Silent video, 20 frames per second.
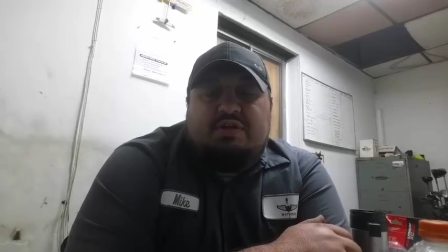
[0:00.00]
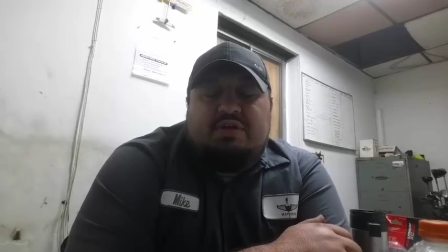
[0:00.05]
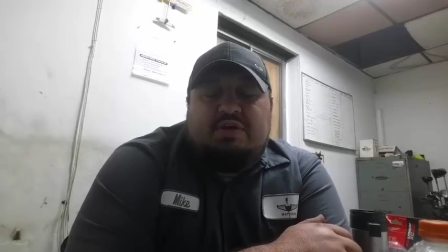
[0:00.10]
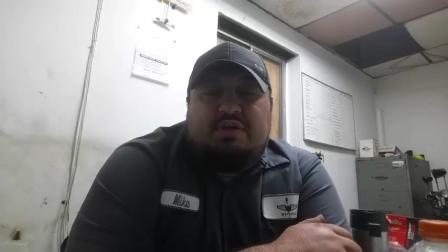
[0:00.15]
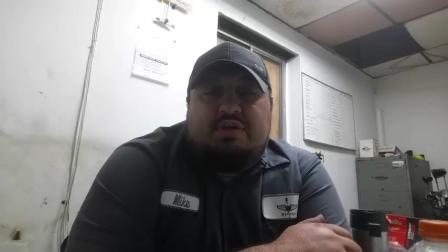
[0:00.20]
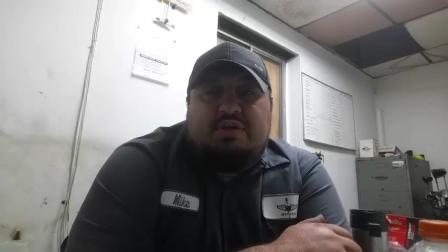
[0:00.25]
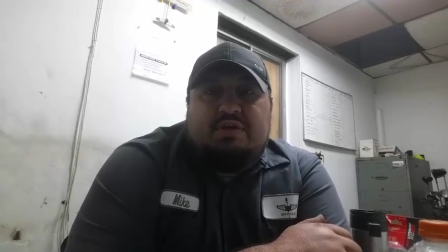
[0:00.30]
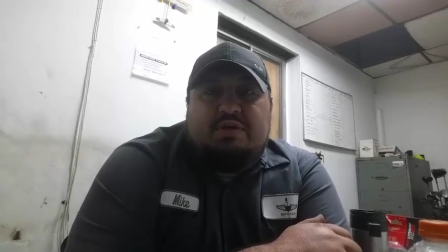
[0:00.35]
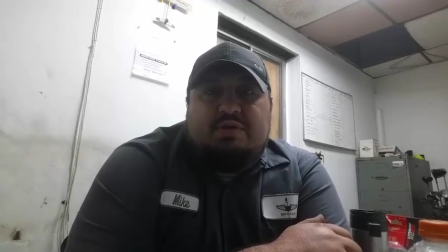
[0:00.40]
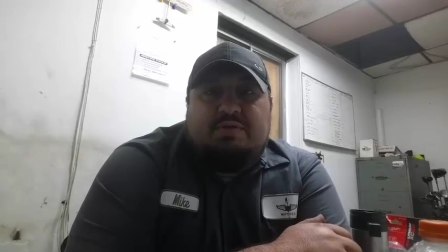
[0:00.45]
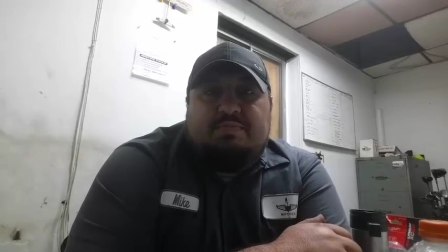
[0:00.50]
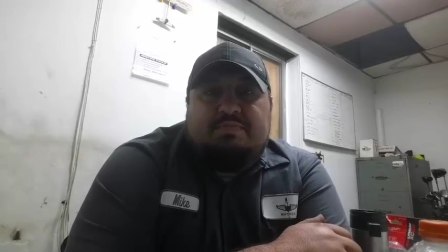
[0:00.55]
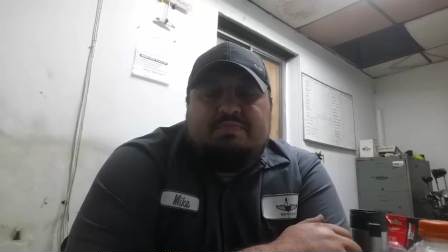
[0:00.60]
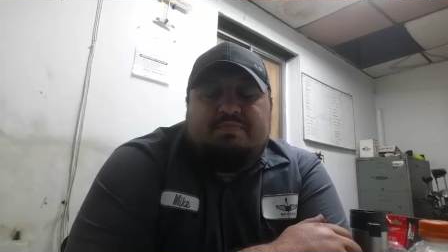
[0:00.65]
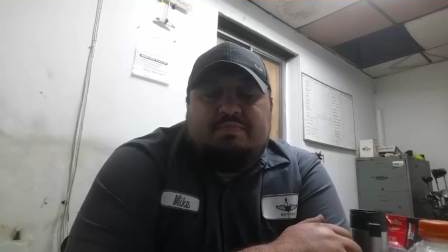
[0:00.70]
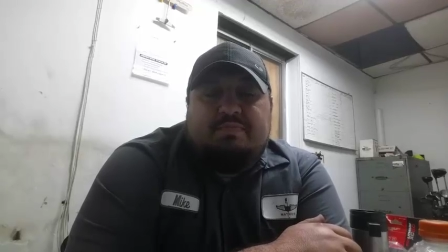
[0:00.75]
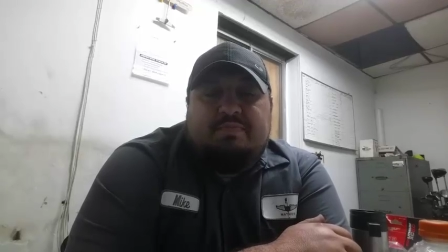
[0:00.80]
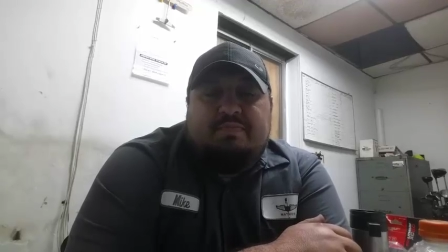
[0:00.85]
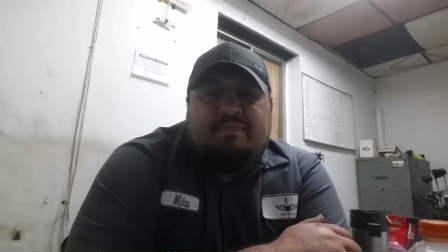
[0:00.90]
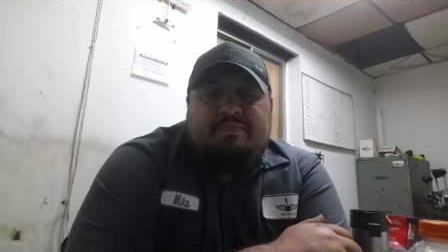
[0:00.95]

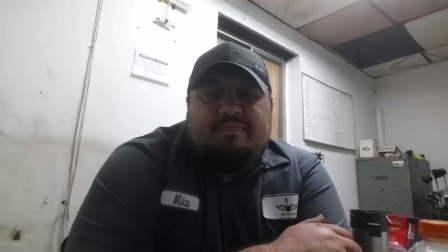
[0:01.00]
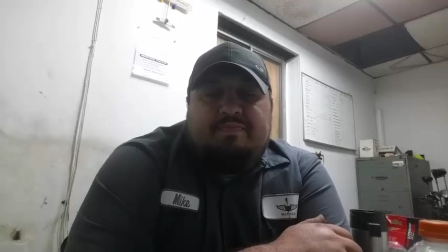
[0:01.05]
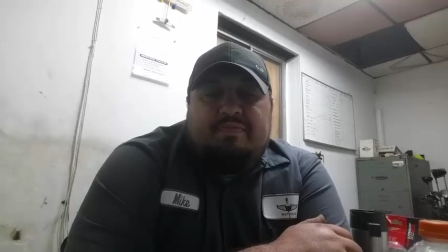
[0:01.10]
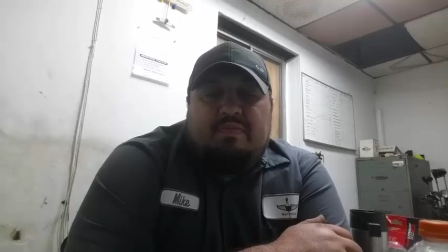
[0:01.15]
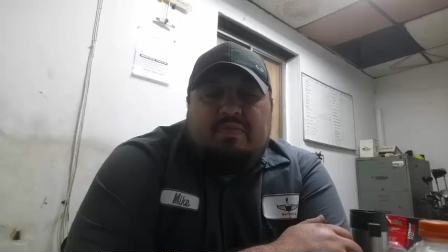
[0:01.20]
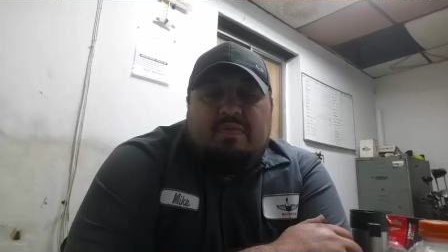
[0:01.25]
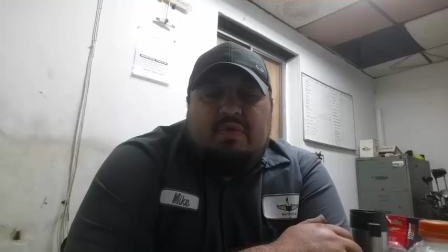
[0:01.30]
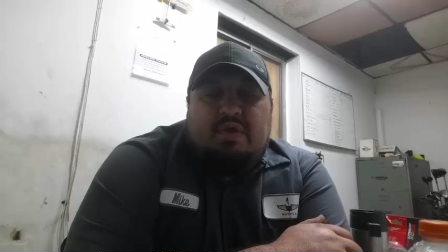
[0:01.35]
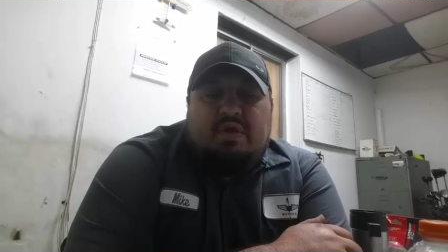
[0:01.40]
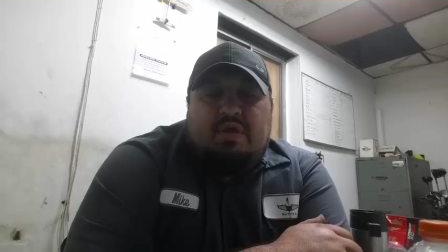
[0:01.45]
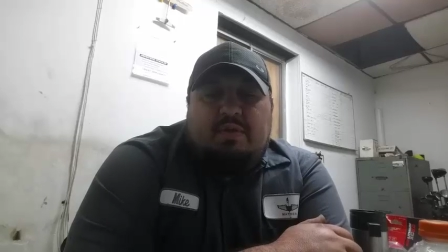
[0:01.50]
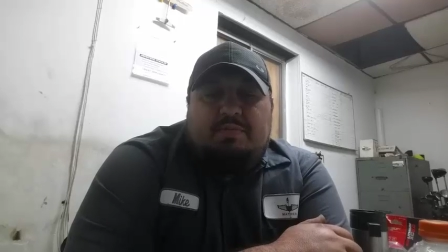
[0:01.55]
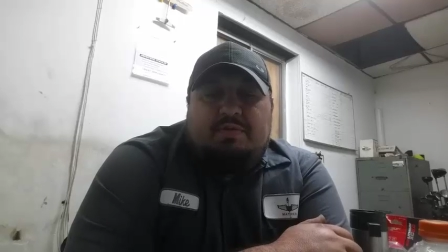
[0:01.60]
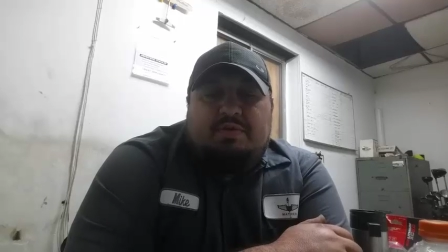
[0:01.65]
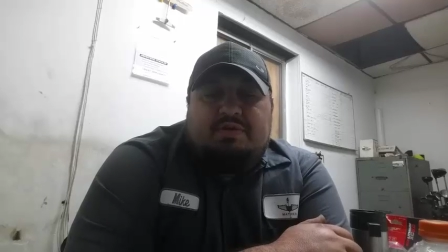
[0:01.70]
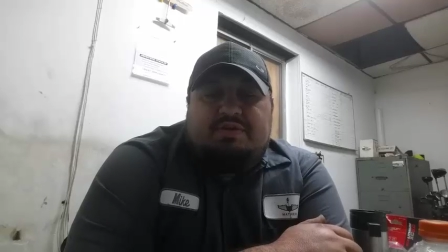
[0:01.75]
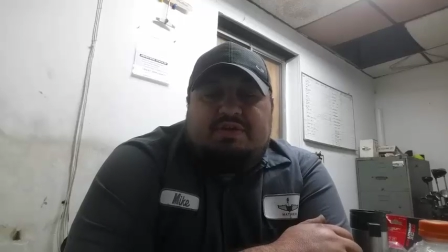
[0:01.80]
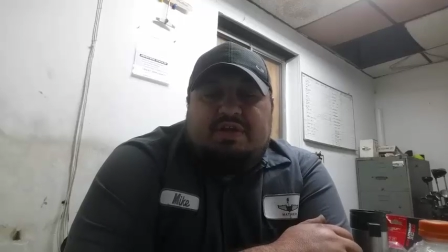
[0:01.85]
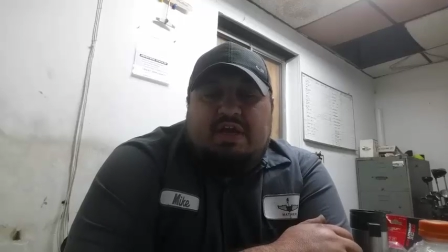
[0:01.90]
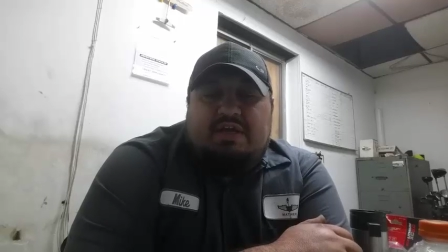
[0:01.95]
Um, I've
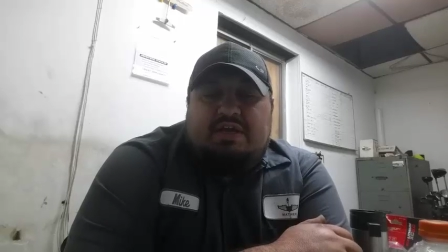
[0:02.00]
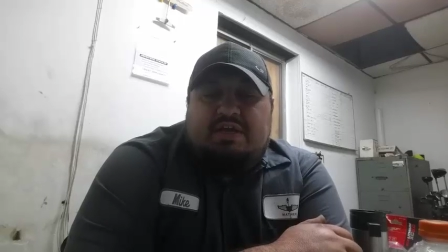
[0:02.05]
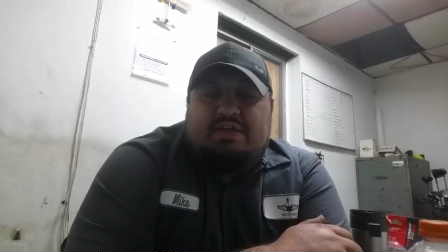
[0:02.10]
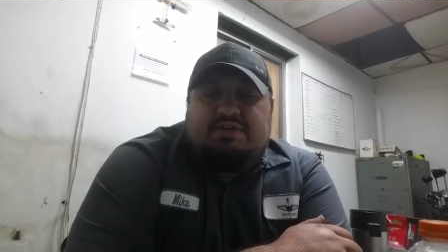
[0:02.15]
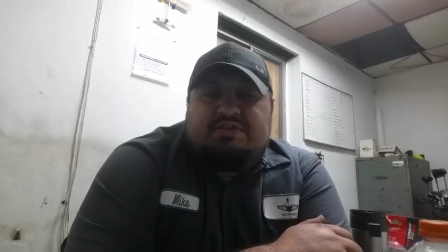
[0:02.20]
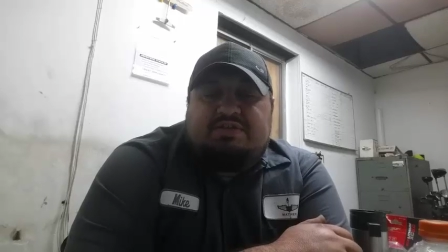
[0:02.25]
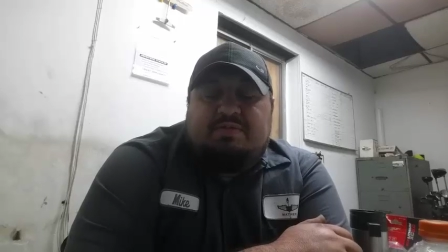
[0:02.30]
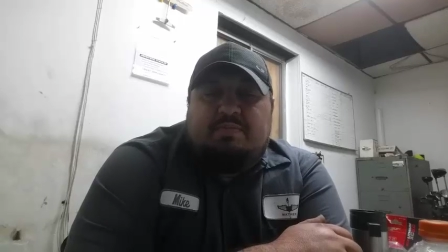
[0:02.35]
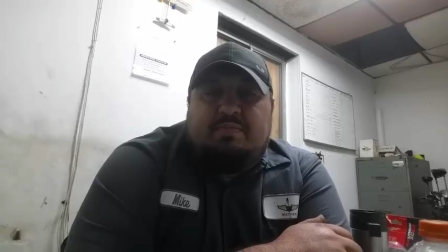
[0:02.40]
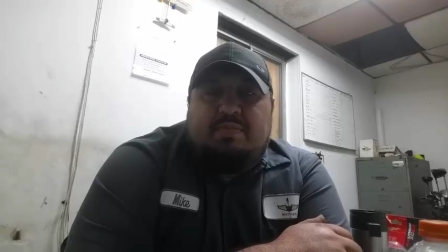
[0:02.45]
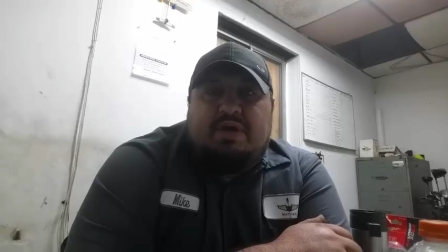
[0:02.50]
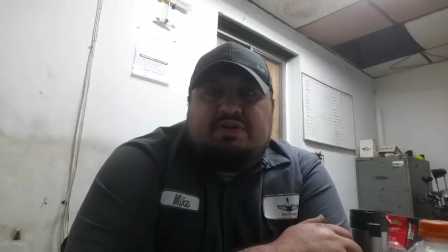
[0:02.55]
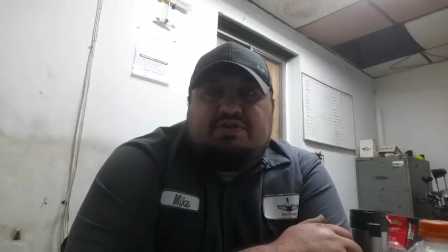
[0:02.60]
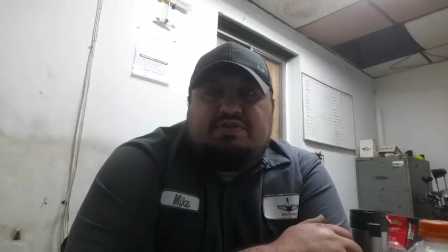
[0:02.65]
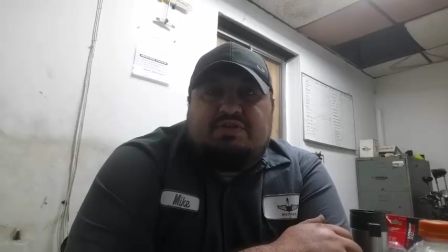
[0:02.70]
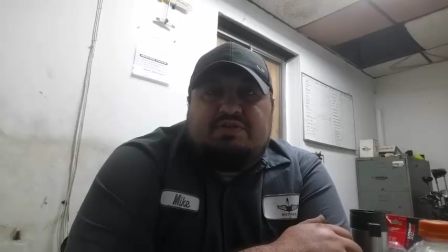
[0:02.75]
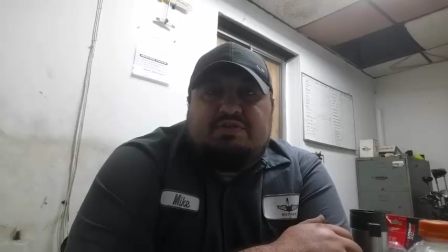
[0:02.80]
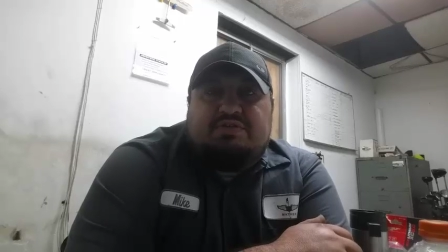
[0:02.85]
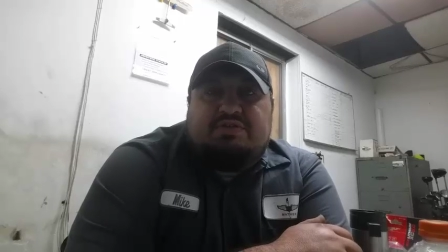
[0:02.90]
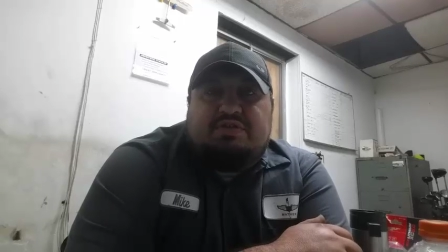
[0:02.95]
been taking some
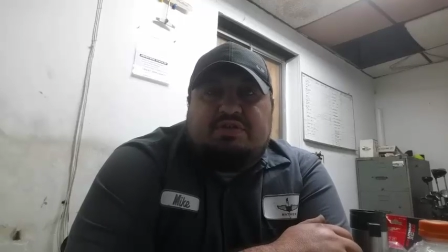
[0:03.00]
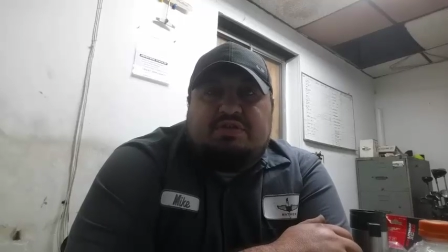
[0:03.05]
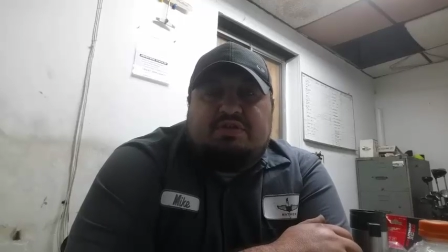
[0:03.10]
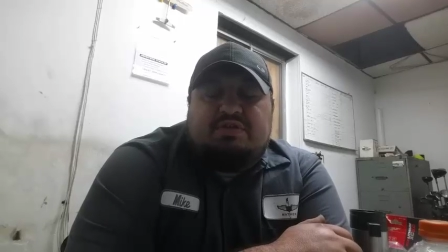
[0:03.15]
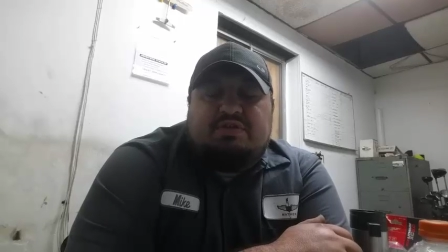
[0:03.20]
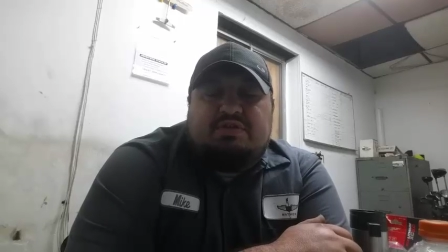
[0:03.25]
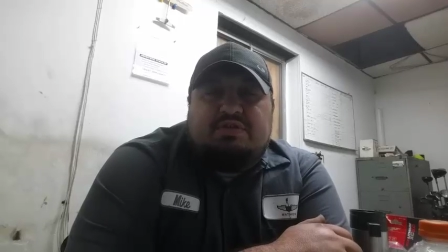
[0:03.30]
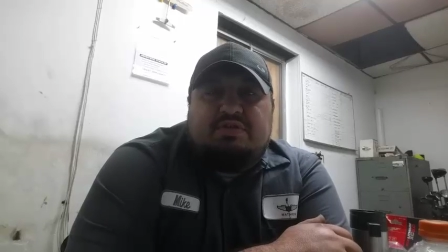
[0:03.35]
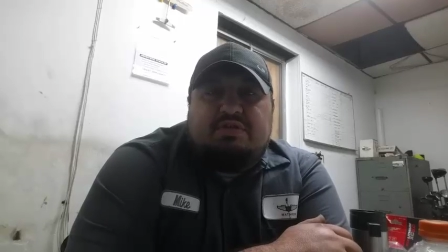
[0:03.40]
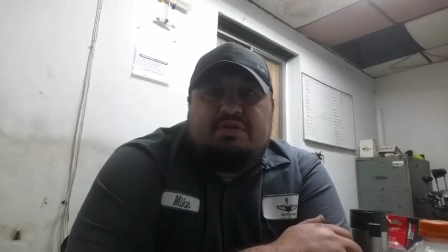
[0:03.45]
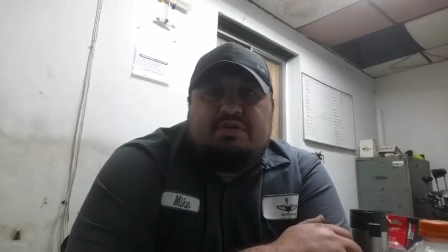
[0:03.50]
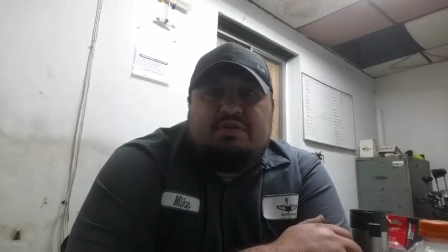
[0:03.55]
measures, and